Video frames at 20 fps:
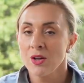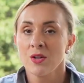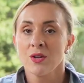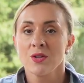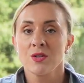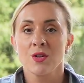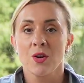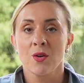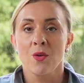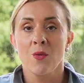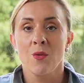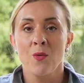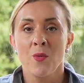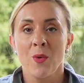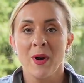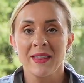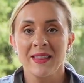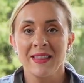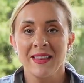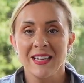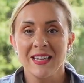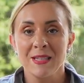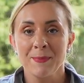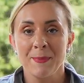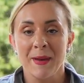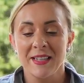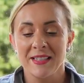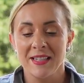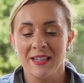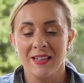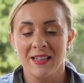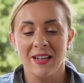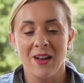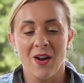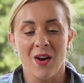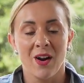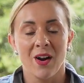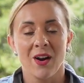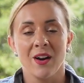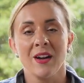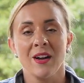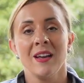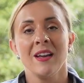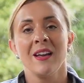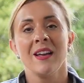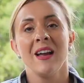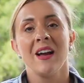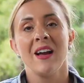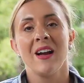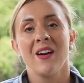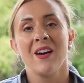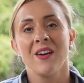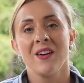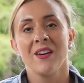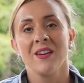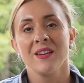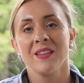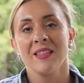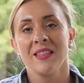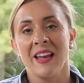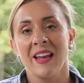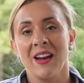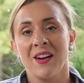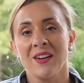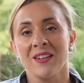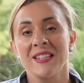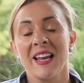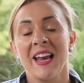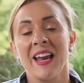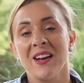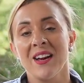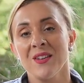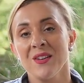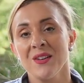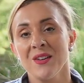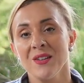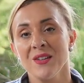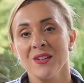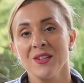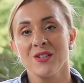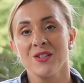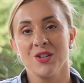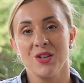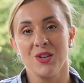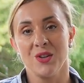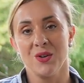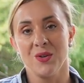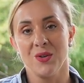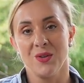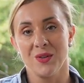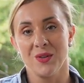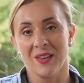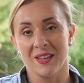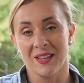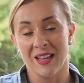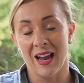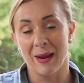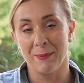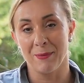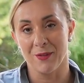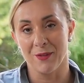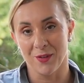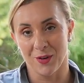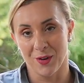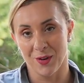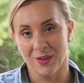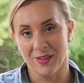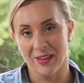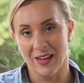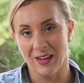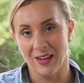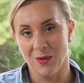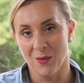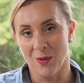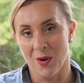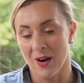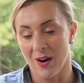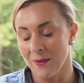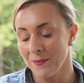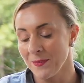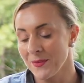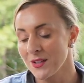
So what these basically are they are tailored to the type of cook that you are.